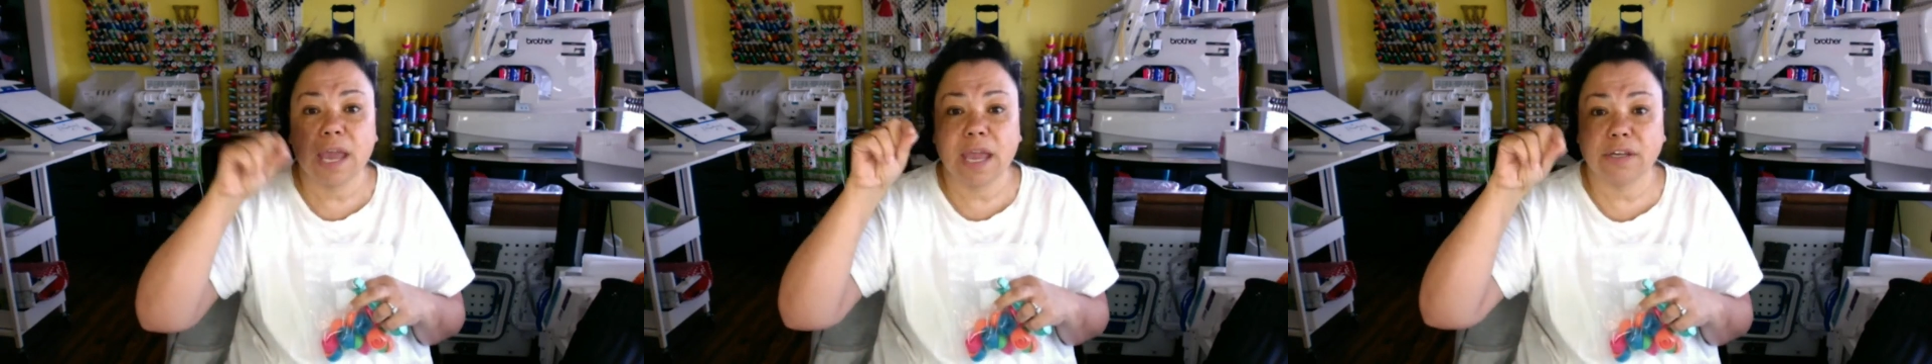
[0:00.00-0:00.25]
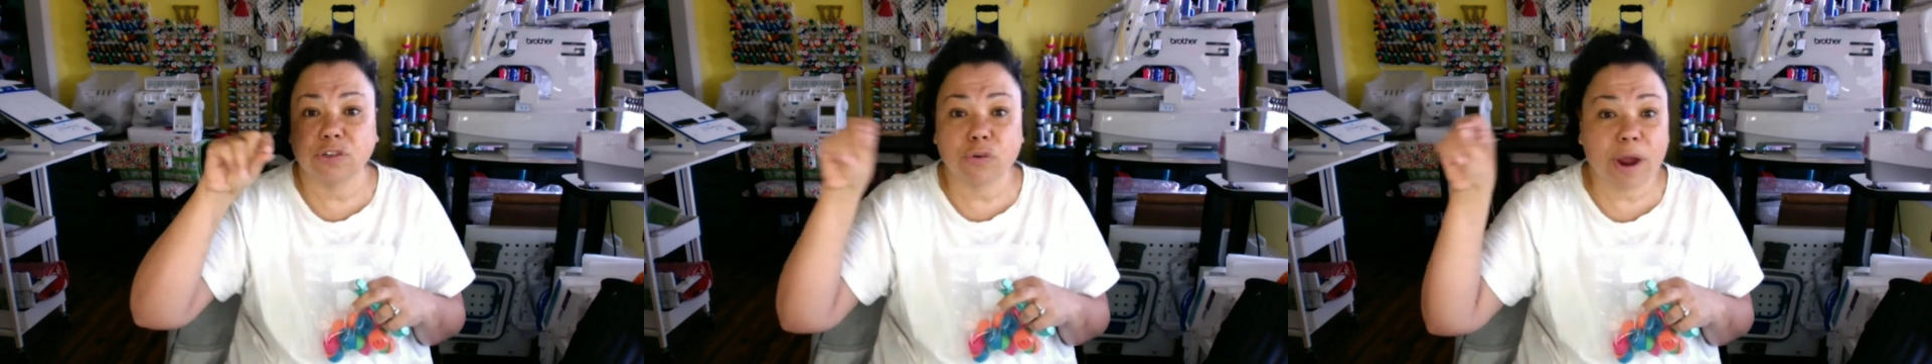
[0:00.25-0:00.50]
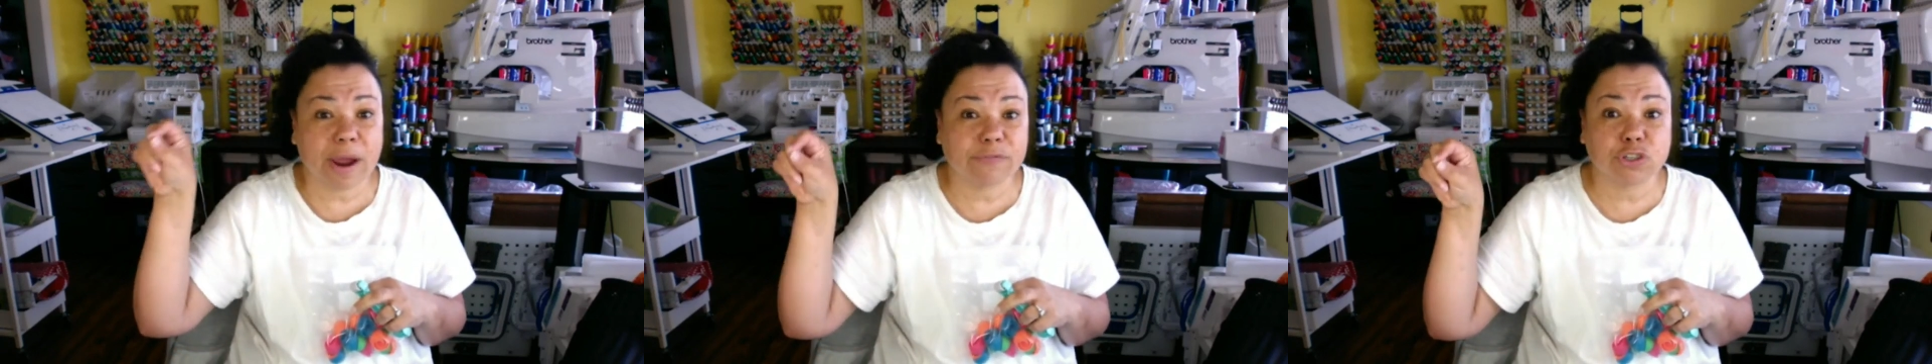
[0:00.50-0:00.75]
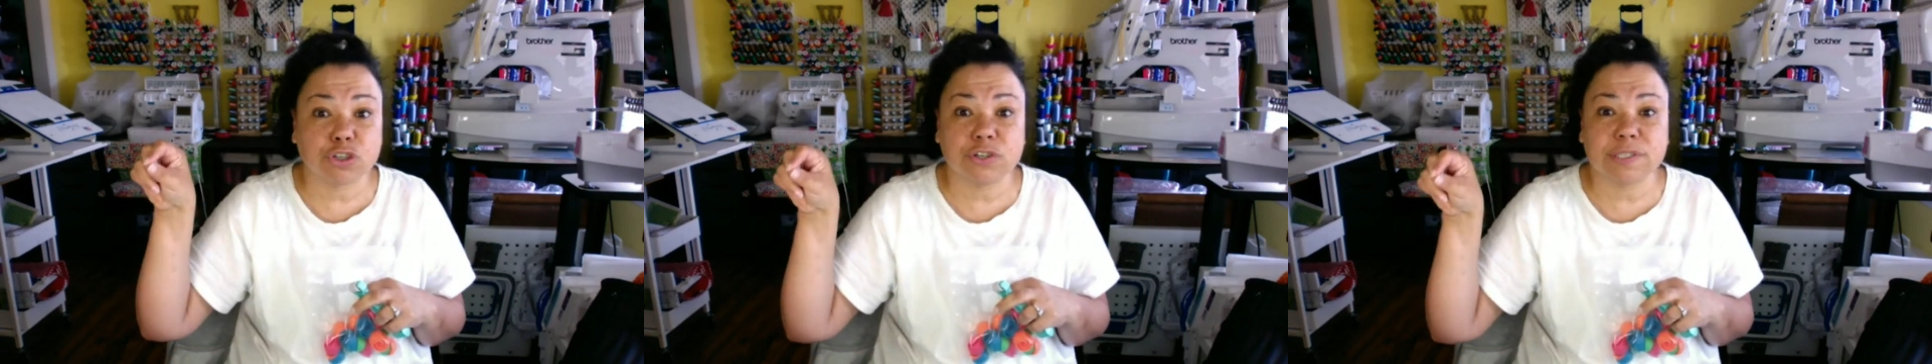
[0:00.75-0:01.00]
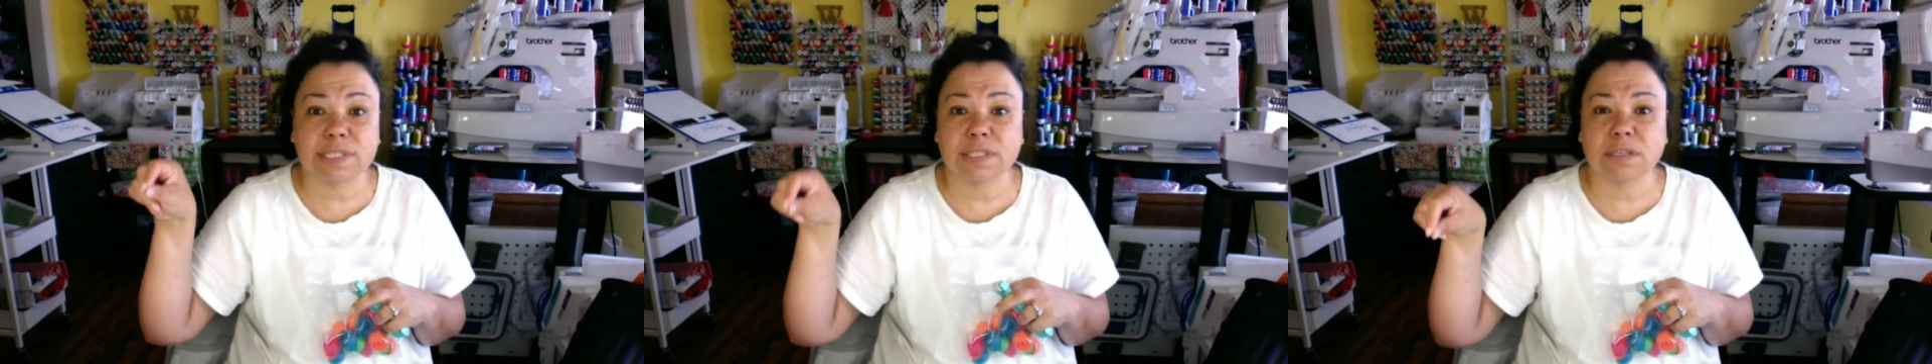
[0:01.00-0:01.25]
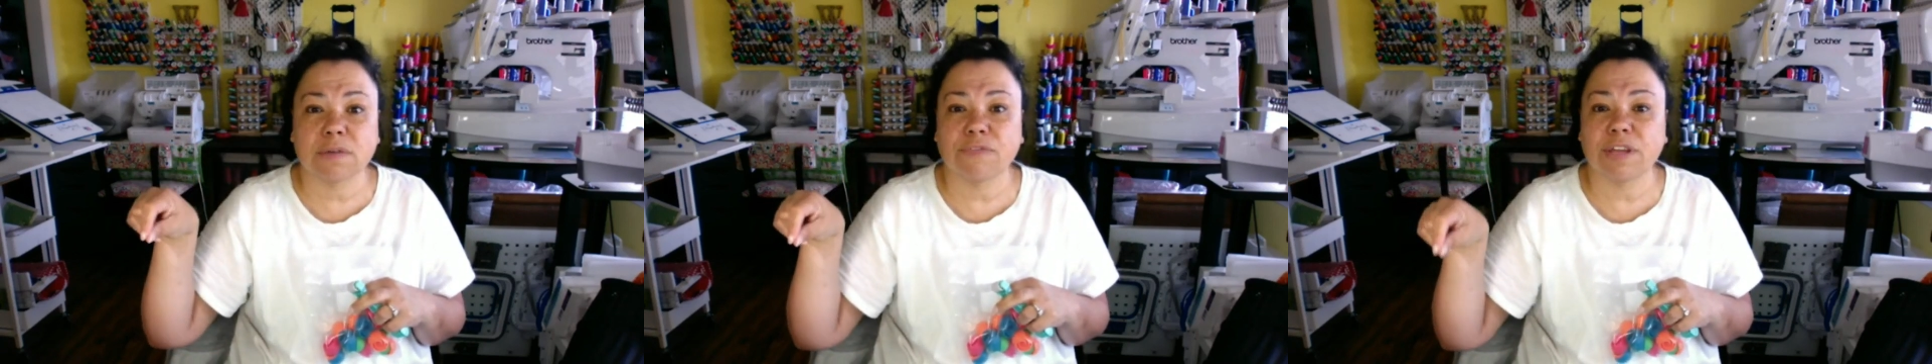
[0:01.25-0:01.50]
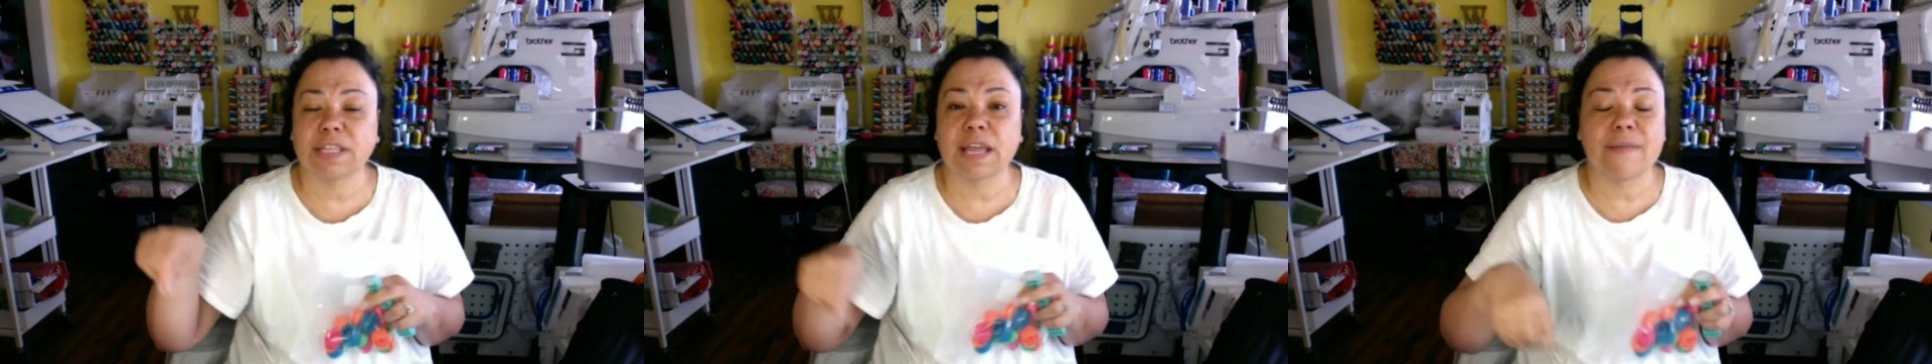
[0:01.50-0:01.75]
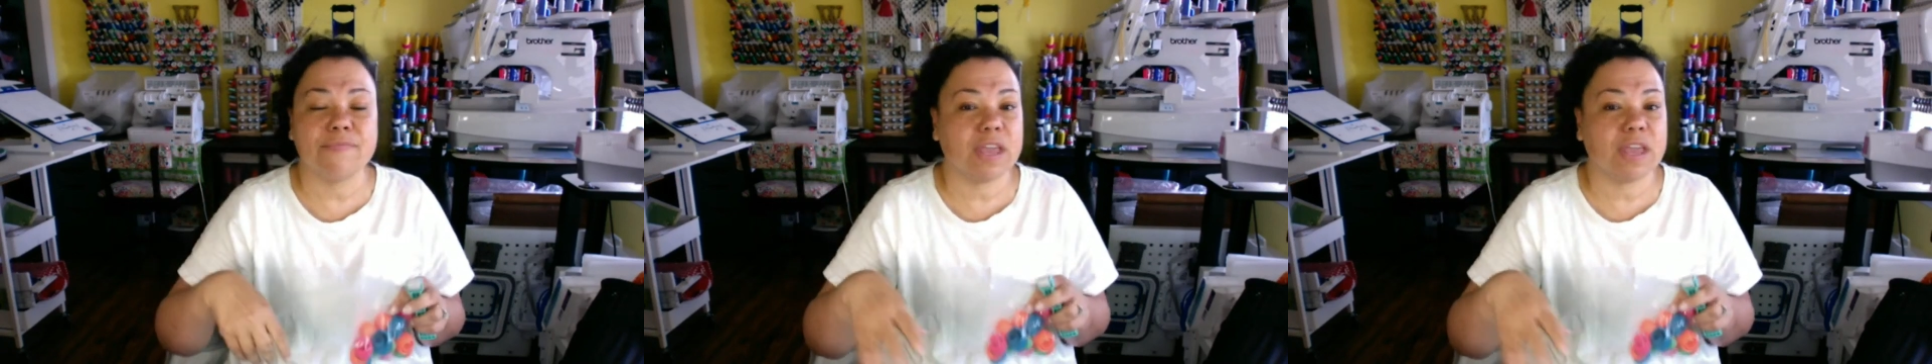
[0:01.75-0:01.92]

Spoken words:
and crafters and stuff like that.